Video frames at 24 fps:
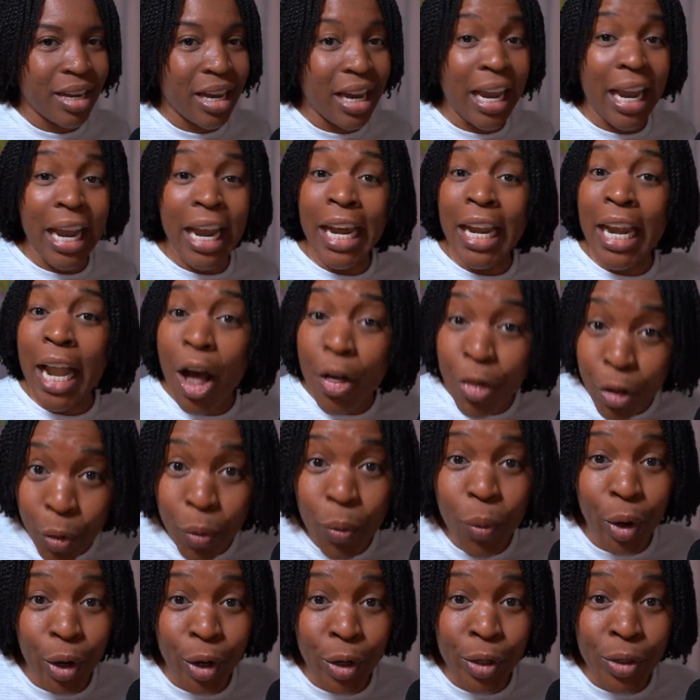In other
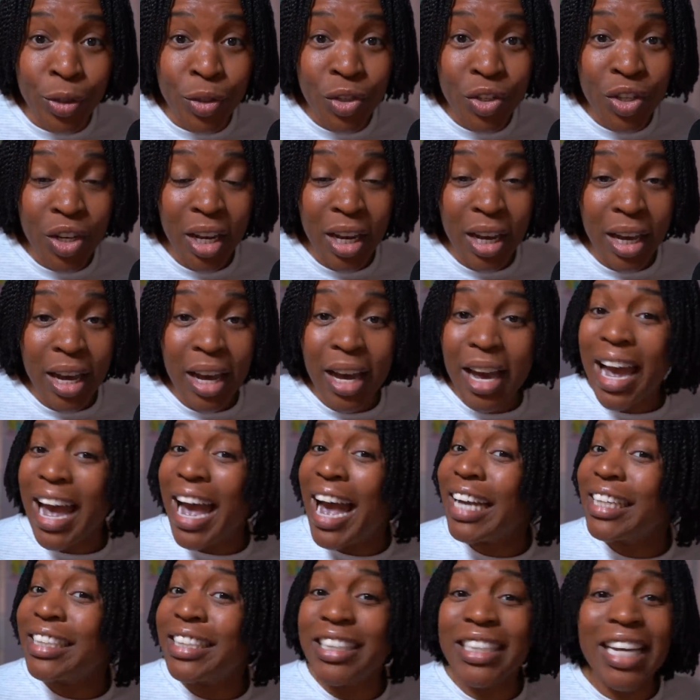words,
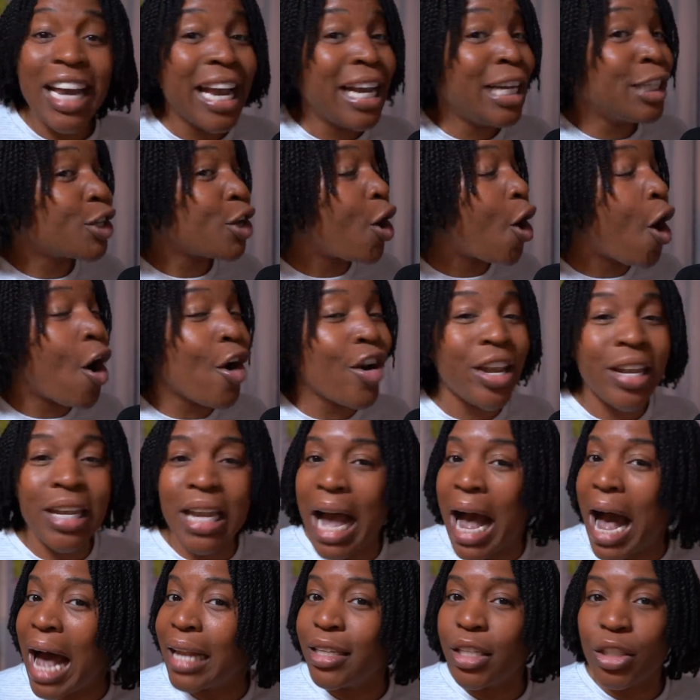essays are
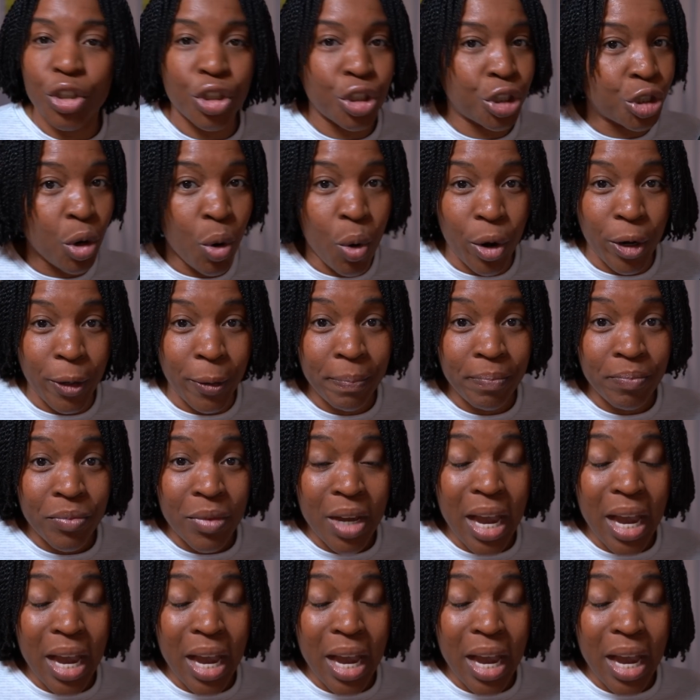not short.